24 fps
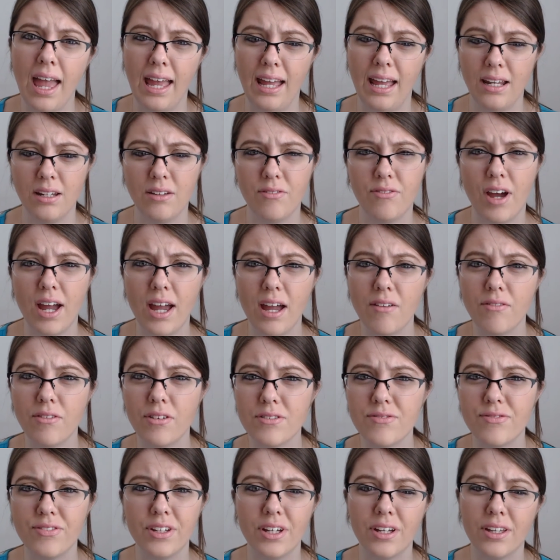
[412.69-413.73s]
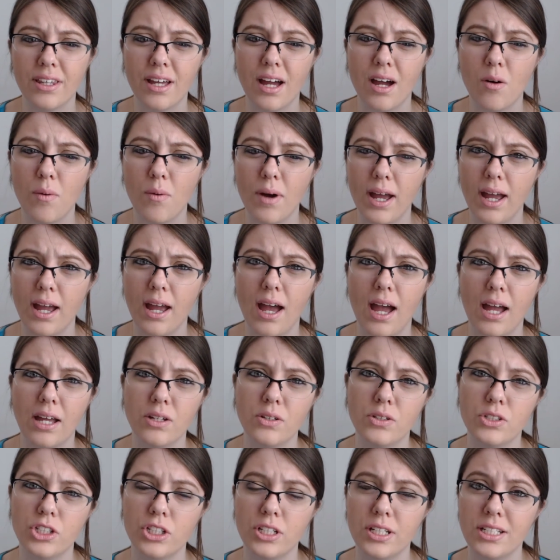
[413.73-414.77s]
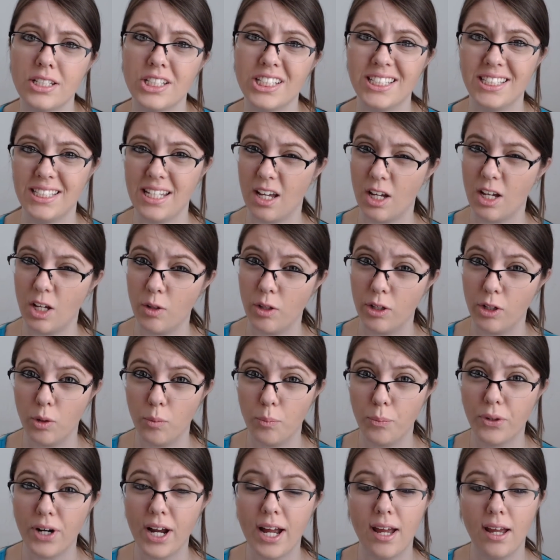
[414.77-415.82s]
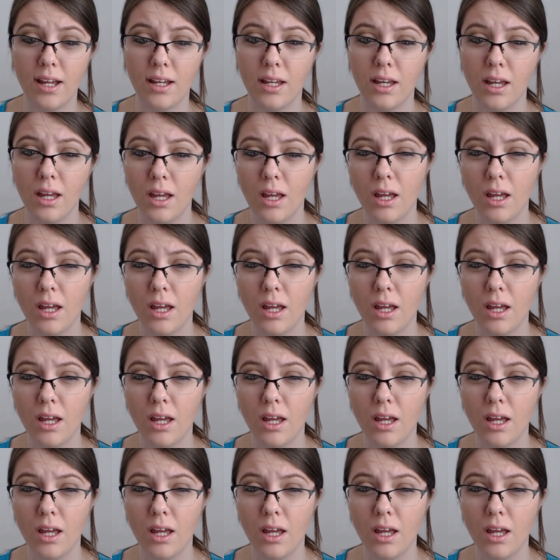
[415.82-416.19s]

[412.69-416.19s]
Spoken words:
And if I ever feel that way, I usually just take a little break,